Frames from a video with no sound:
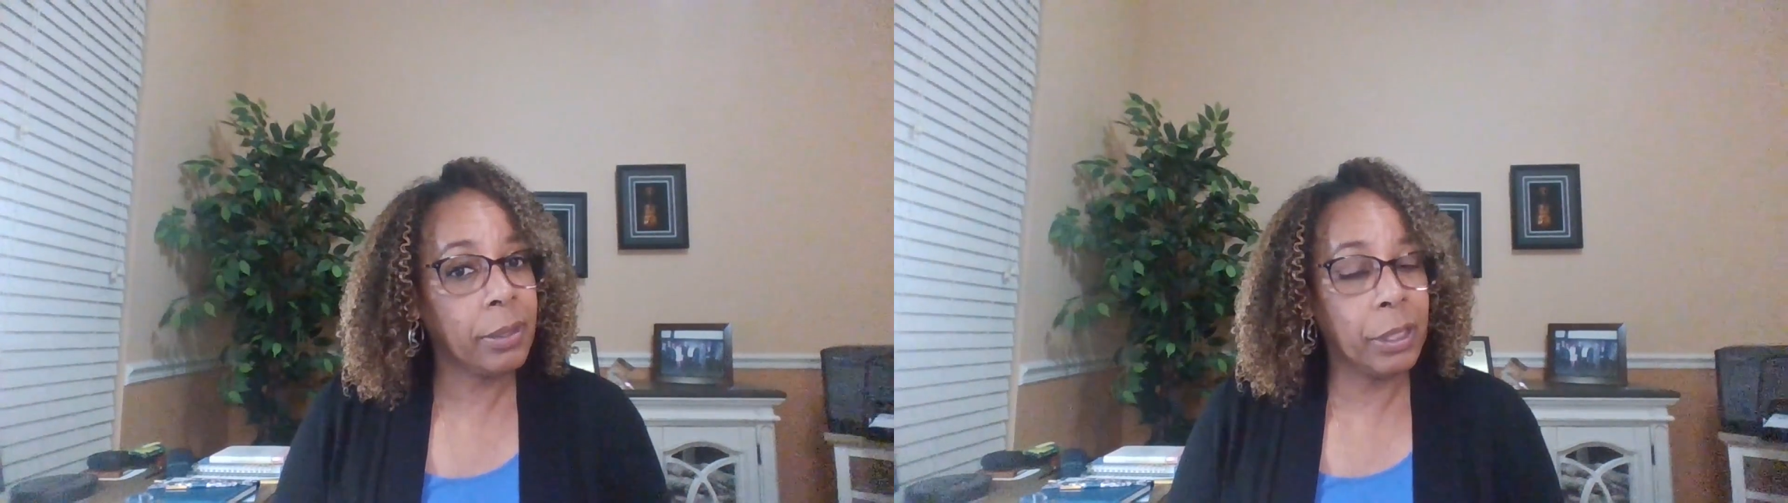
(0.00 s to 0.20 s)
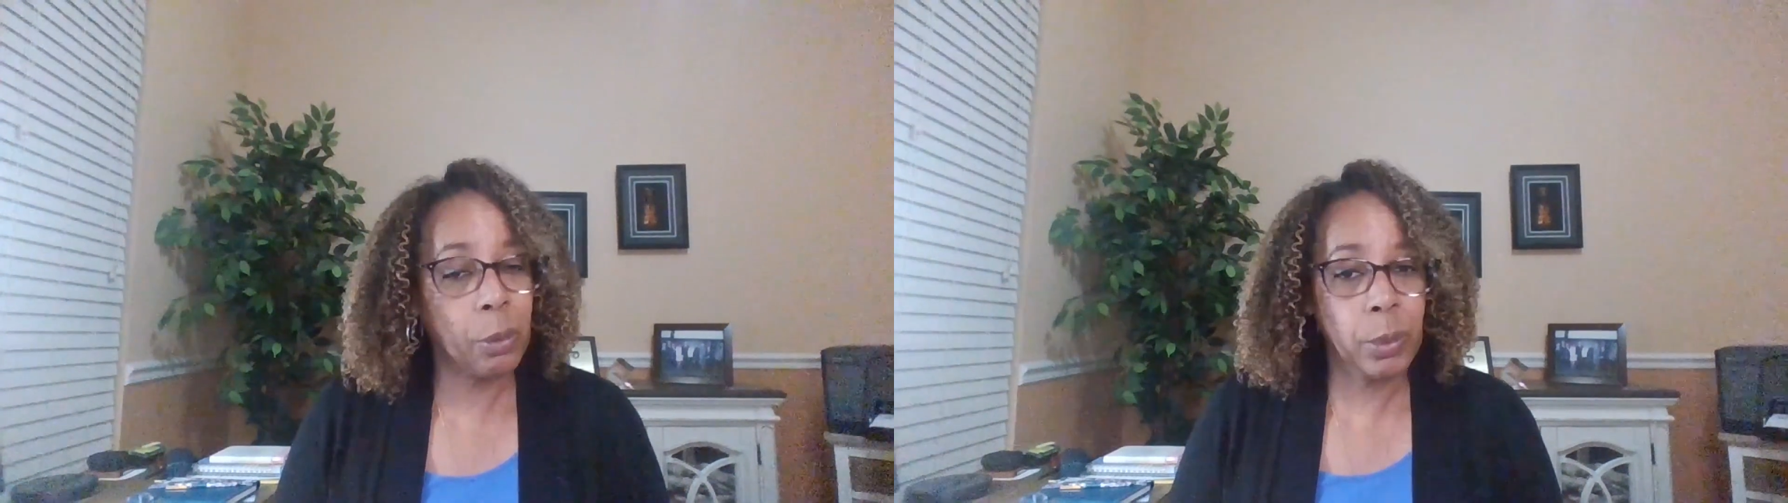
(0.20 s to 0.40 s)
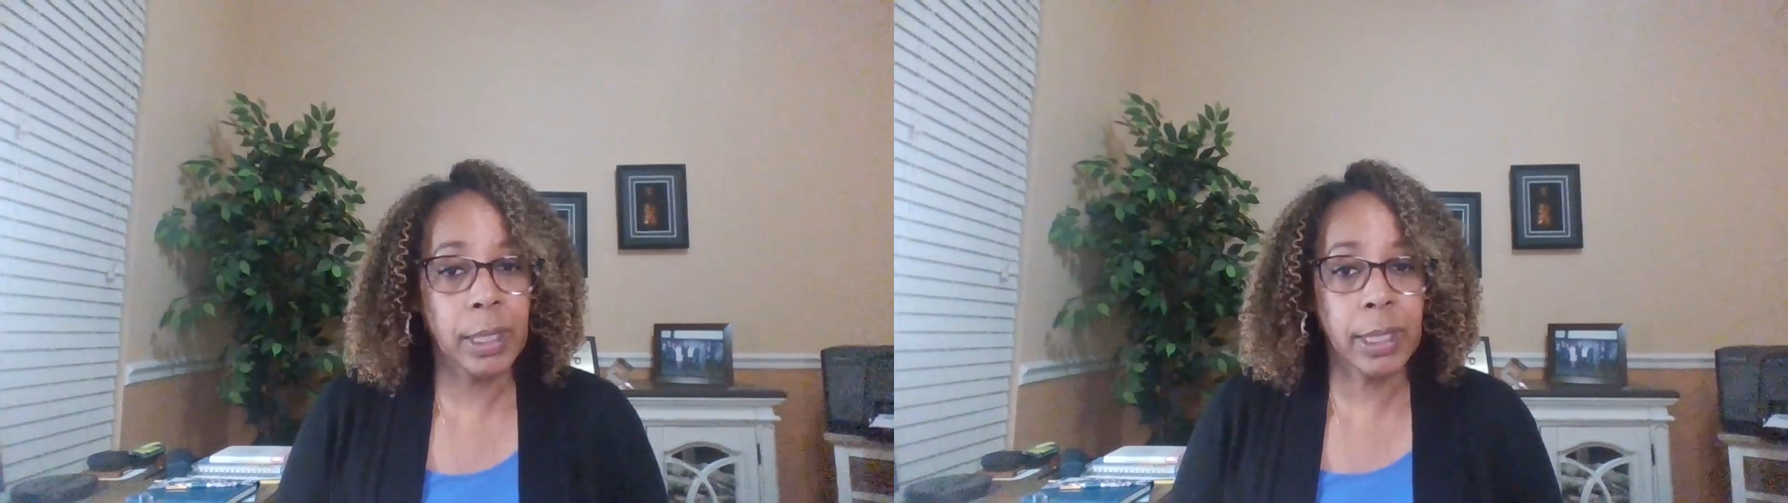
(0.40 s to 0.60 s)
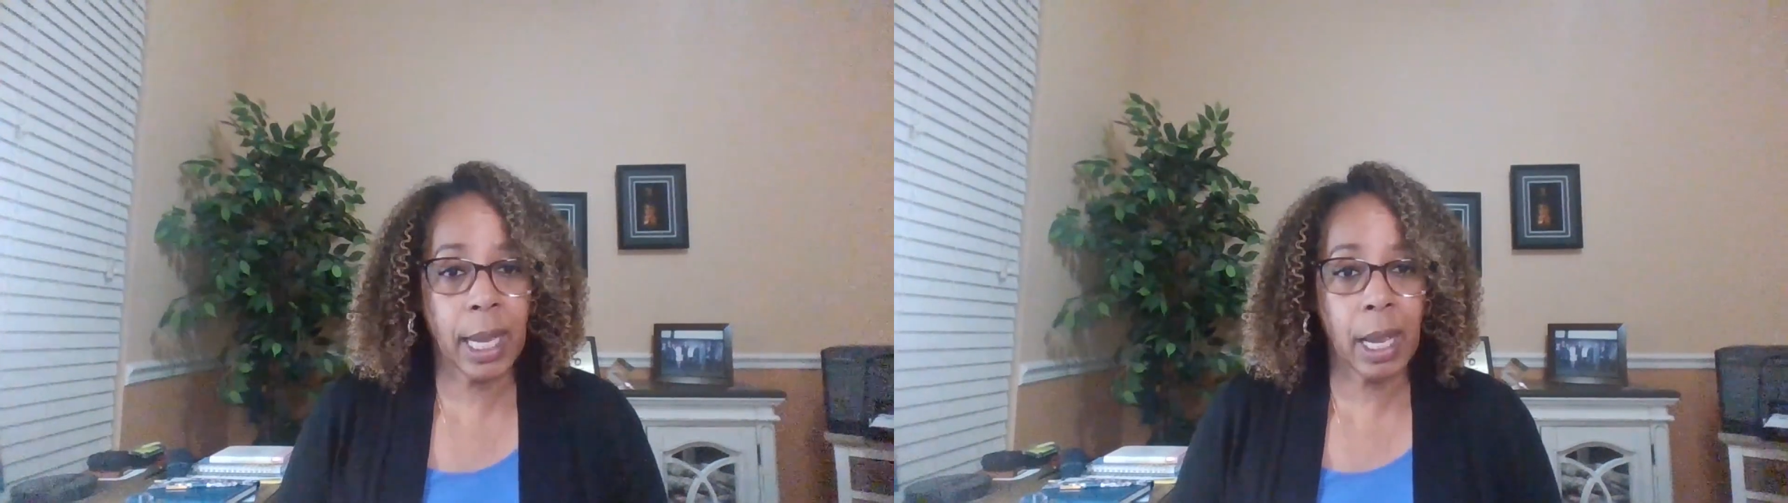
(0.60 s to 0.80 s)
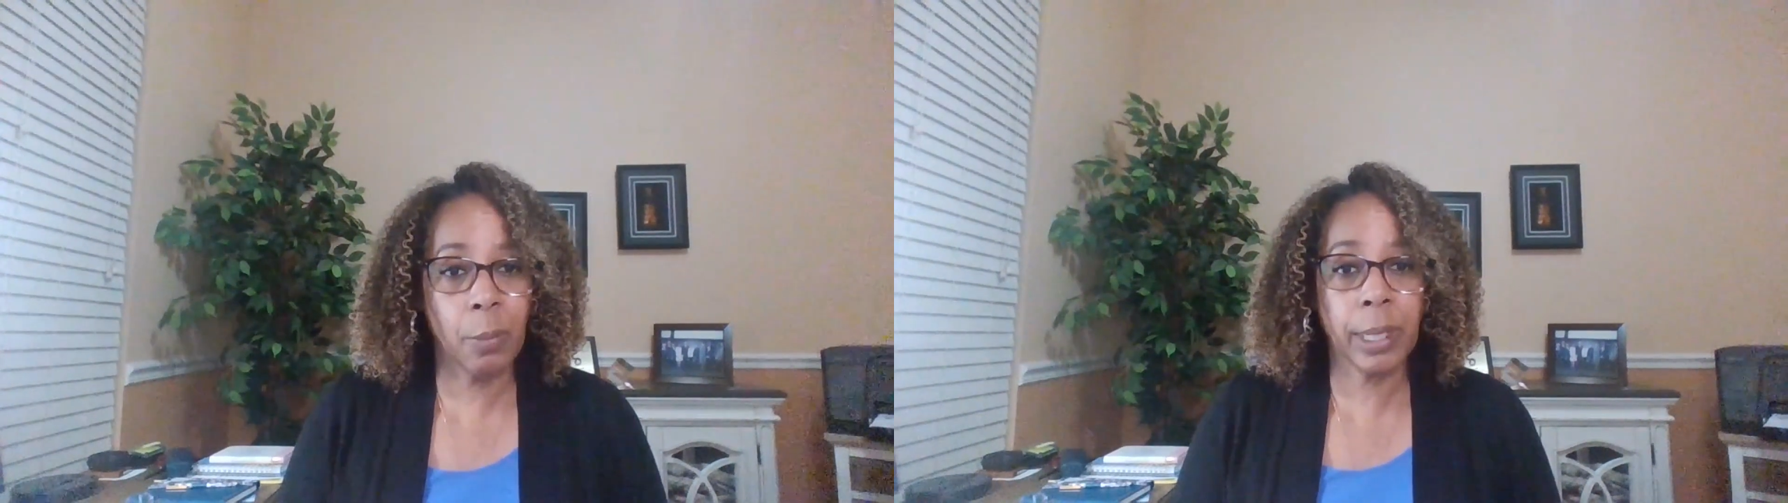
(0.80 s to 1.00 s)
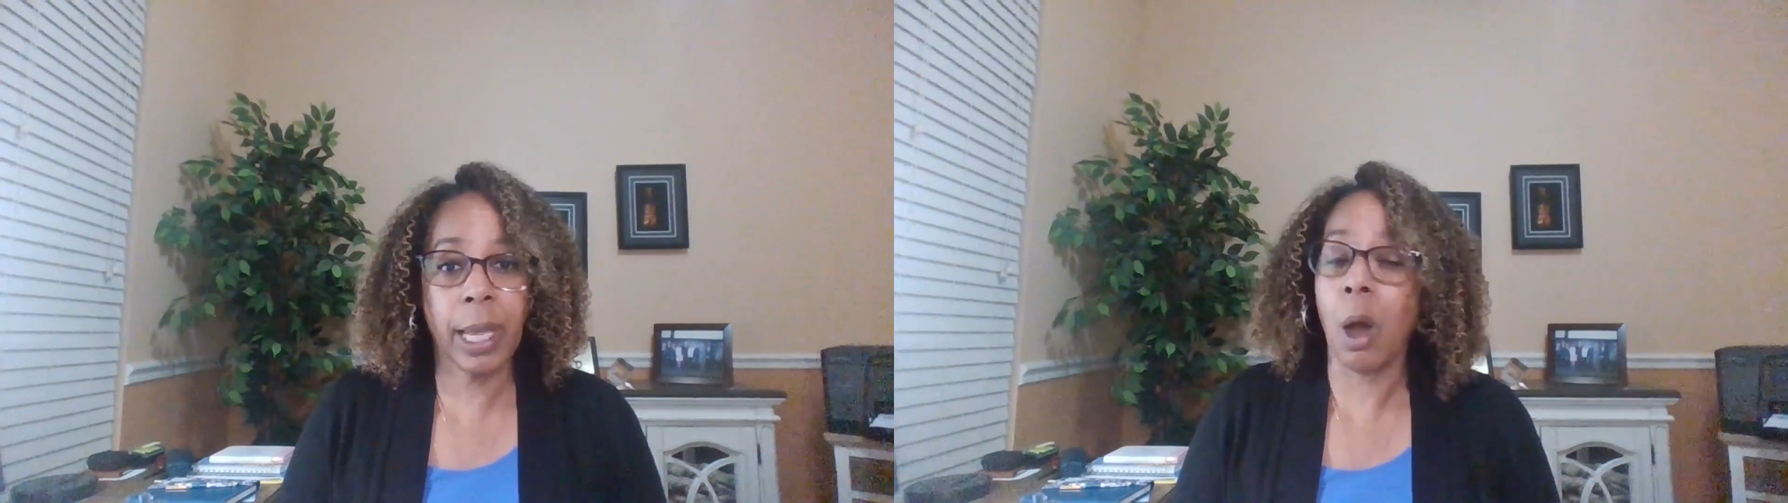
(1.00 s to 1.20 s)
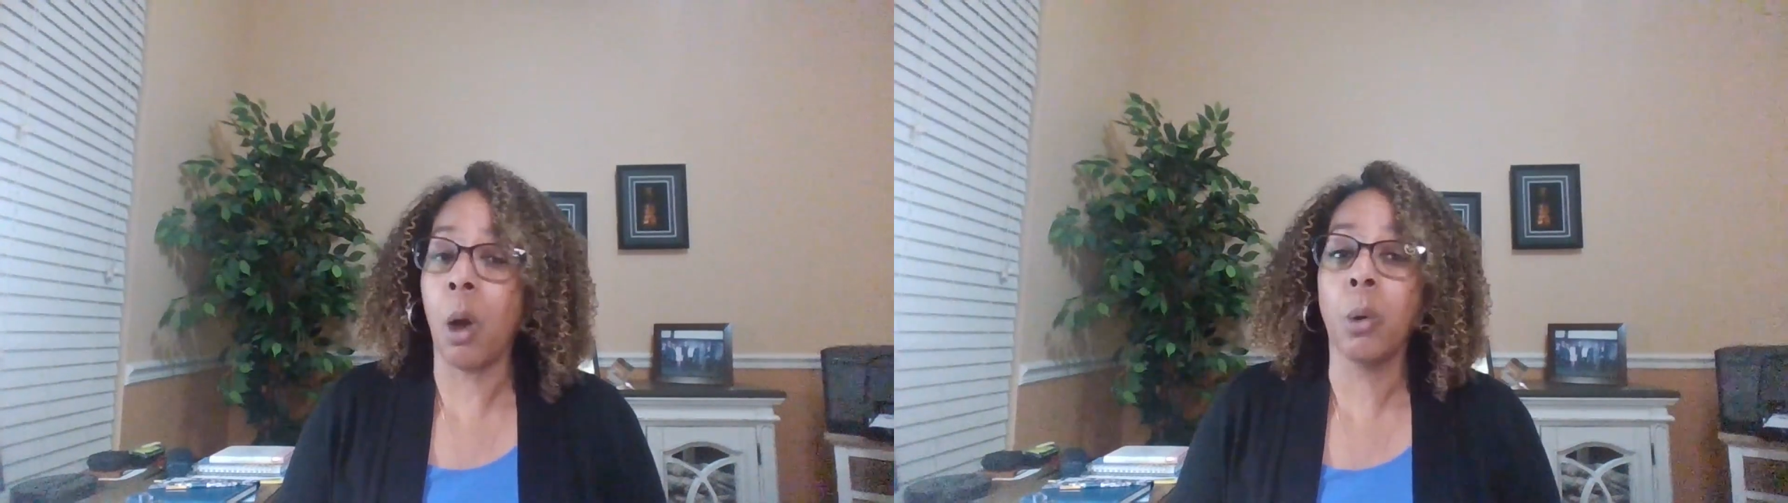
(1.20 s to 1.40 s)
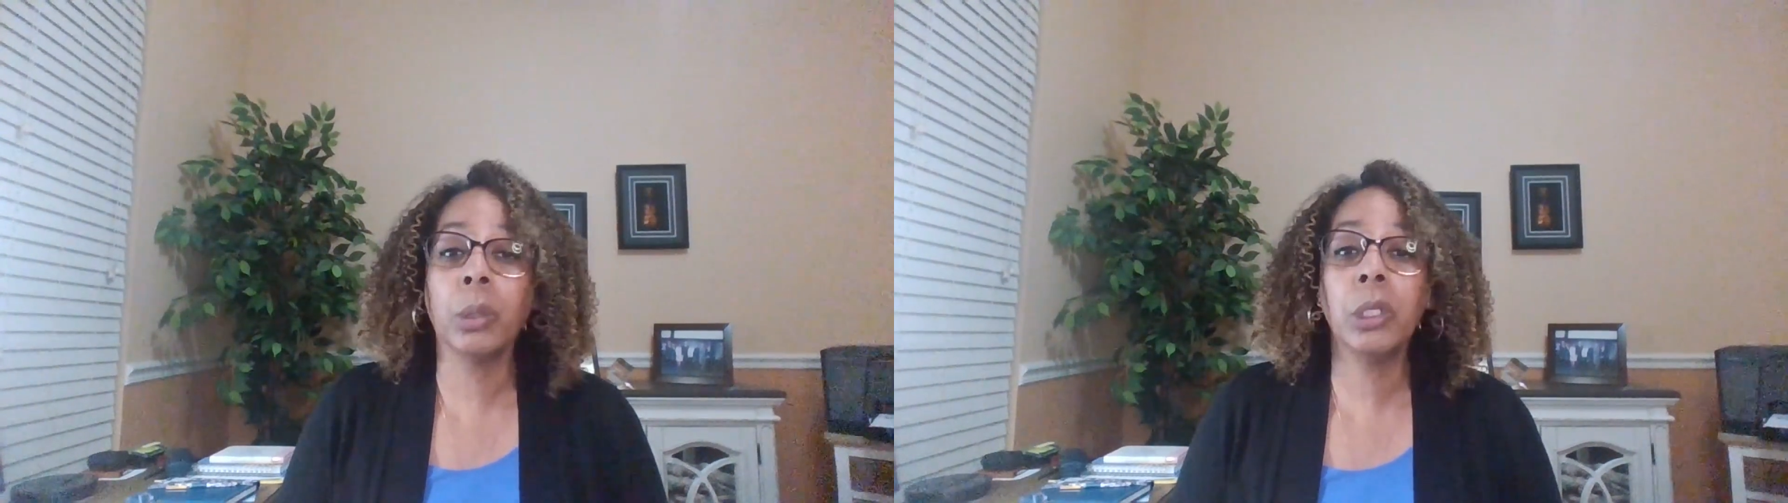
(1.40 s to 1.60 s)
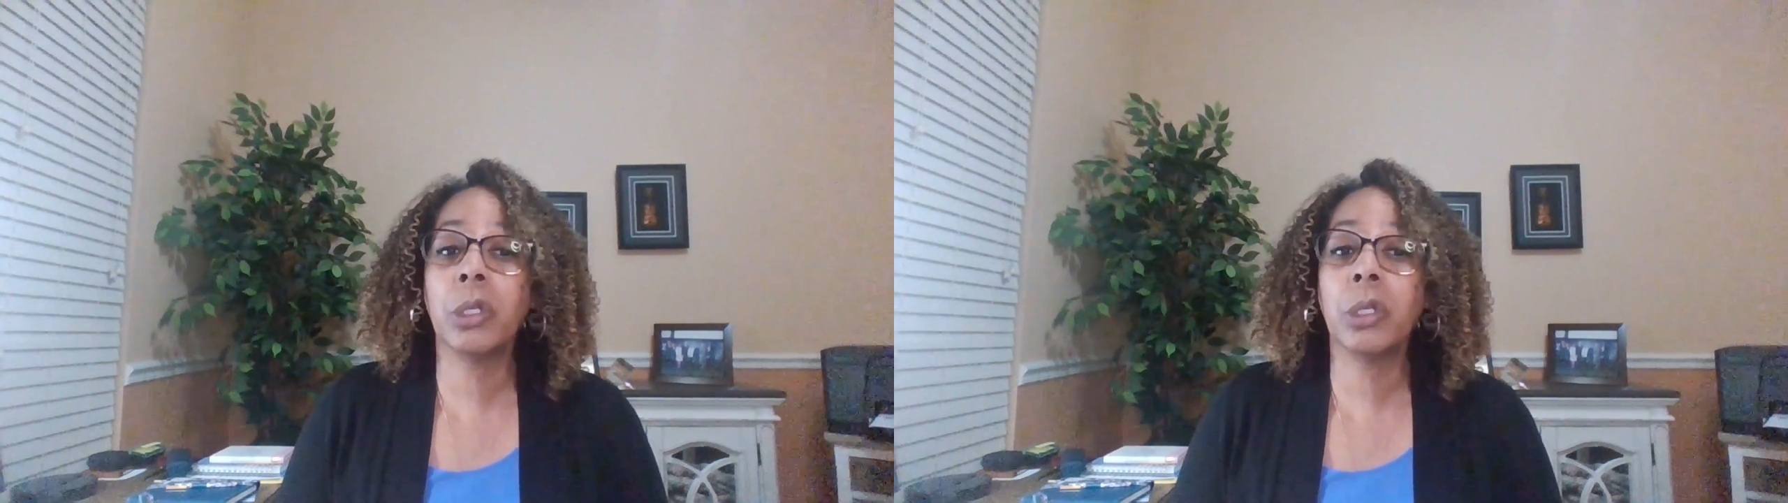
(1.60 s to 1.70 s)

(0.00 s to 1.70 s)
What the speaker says: there was a time when I only